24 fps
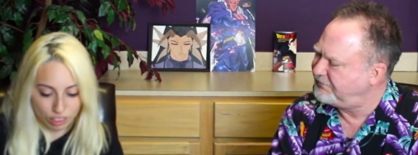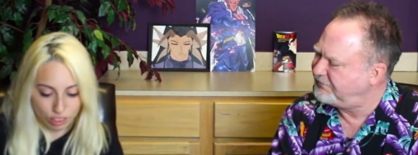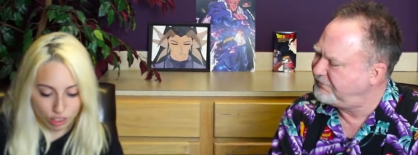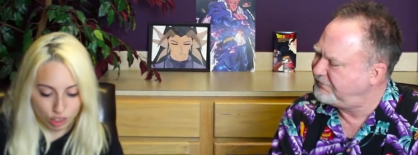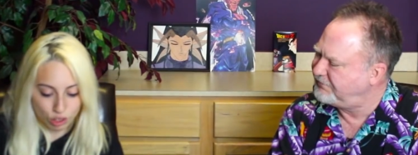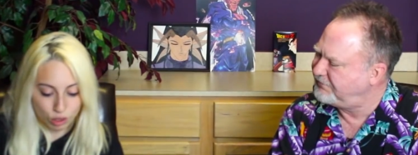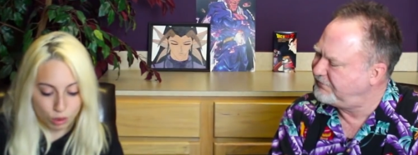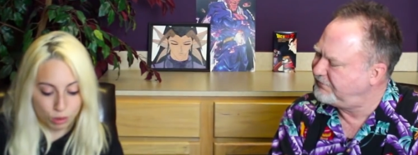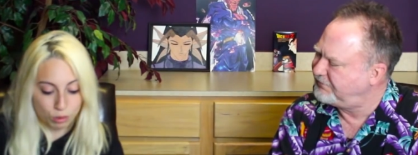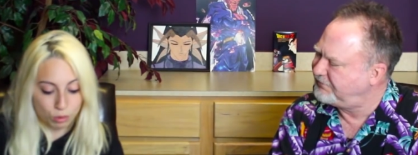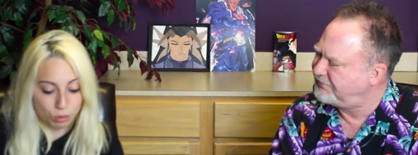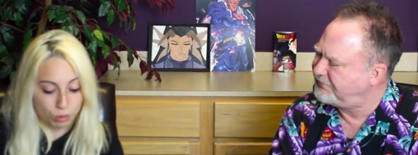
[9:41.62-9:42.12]

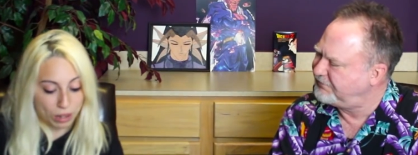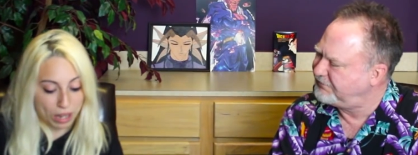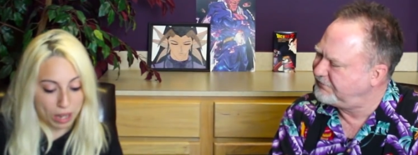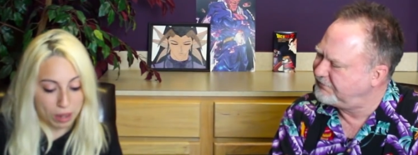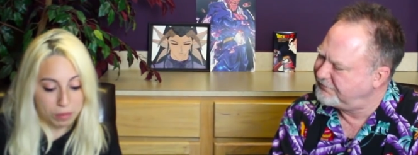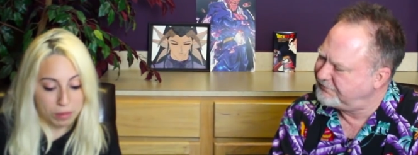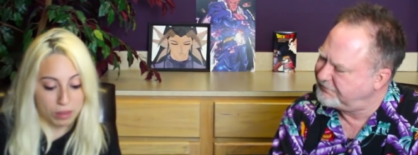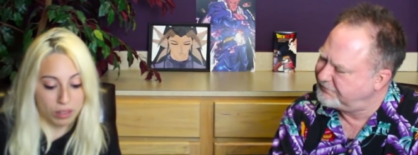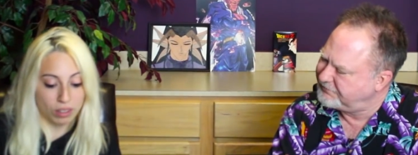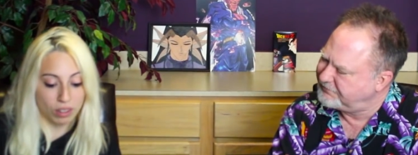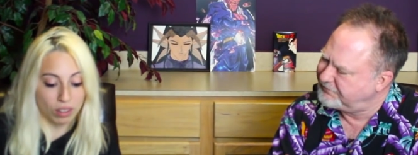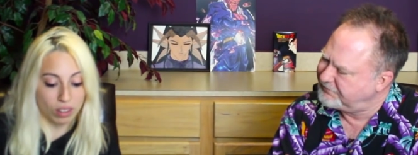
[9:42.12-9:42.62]
Speaker 1: to wrap
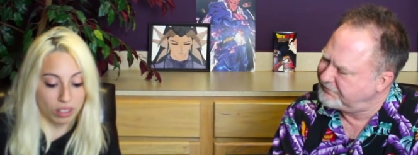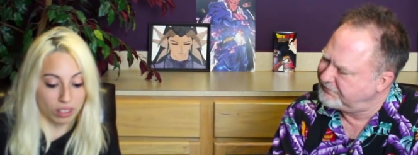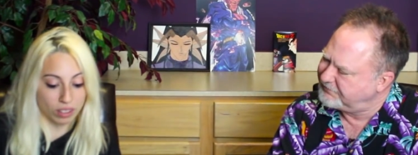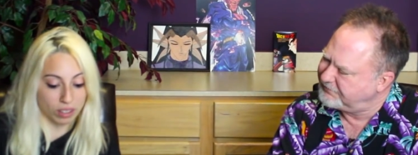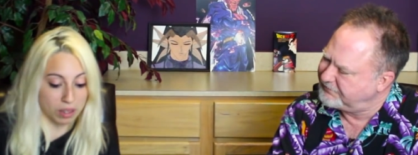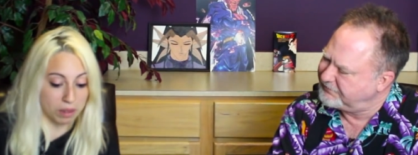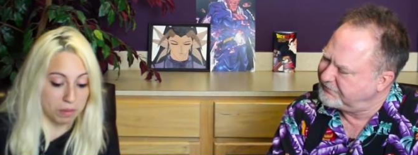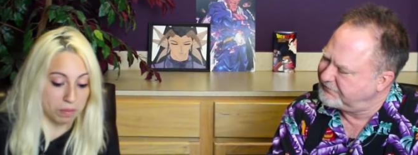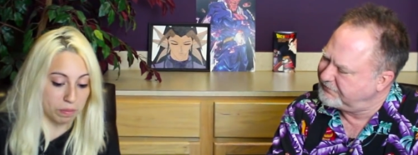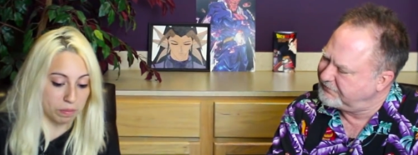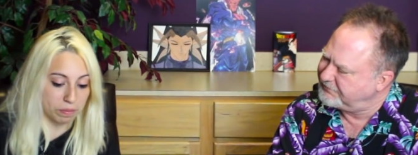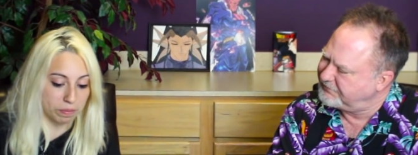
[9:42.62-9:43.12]
it all
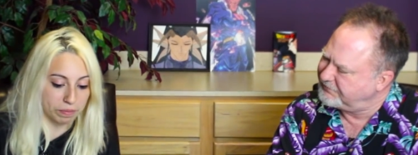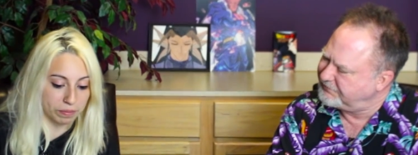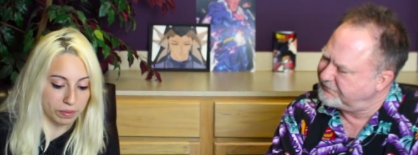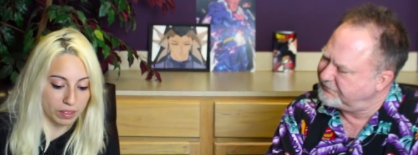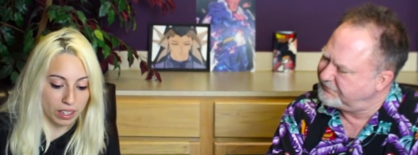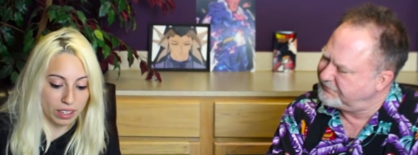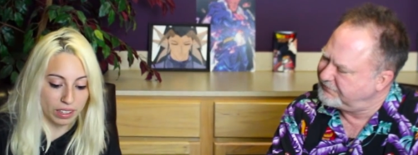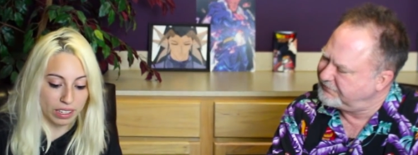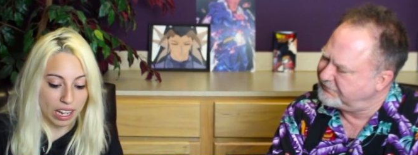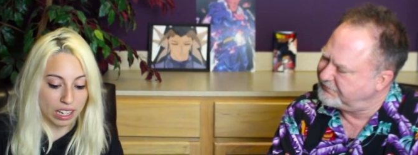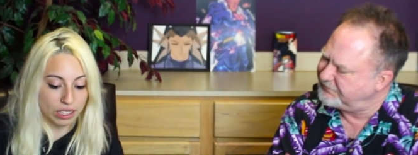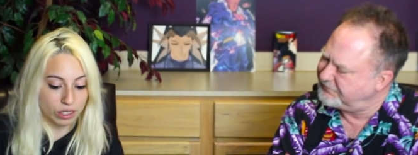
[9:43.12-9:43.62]
up,
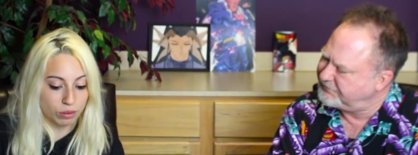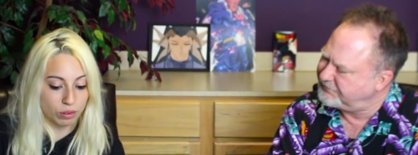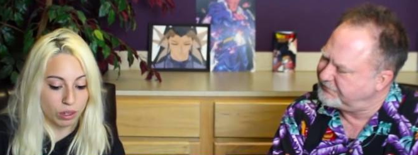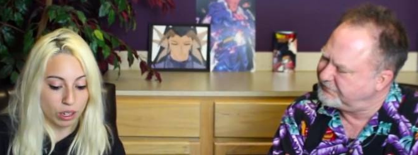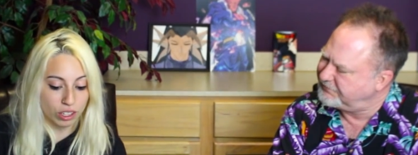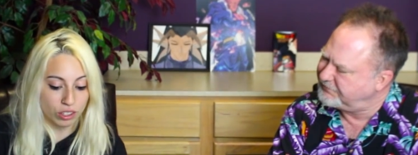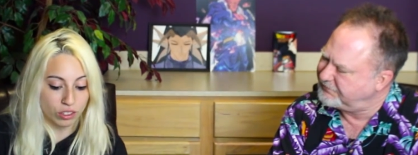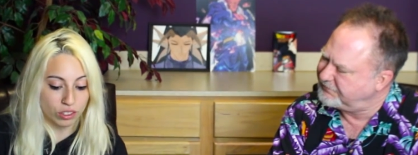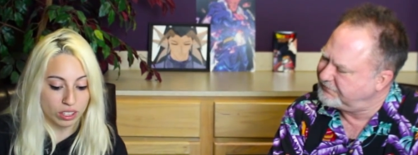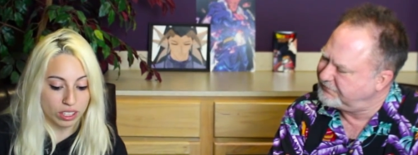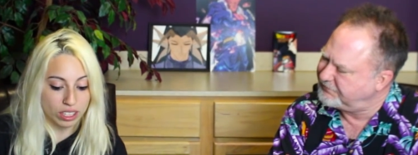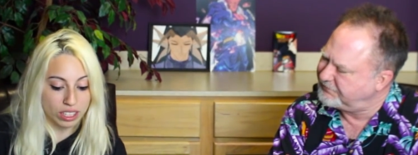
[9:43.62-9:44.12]
a last
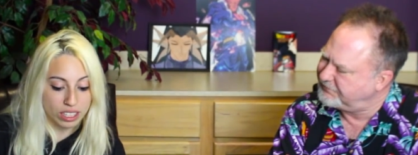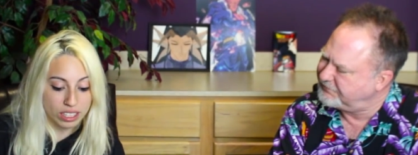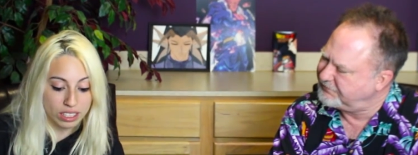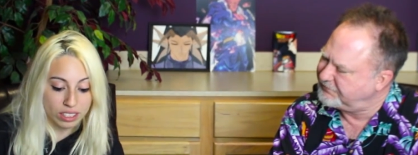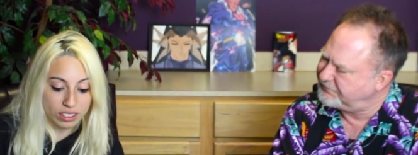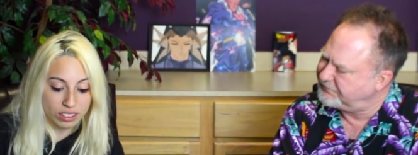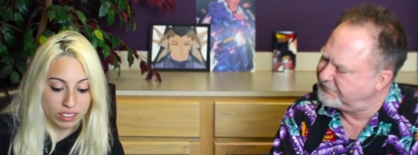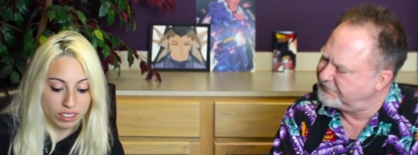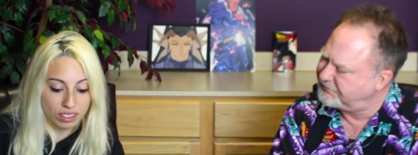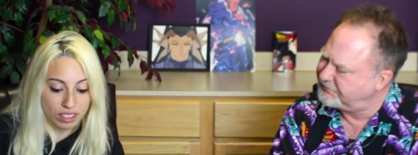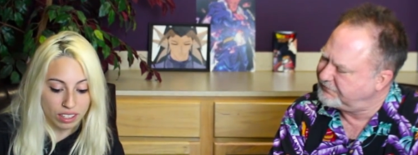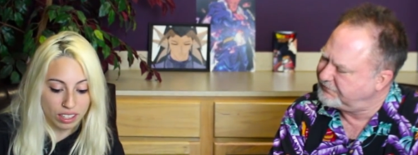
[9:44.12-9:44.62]
question
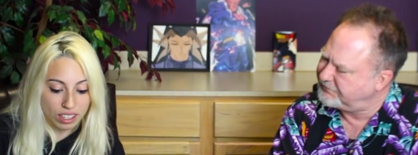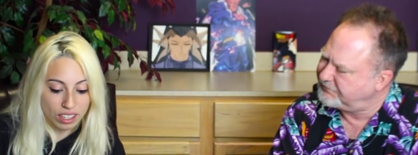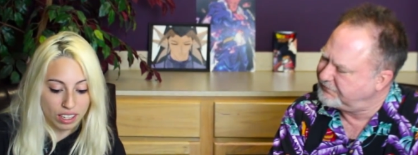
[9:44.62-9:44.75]
is?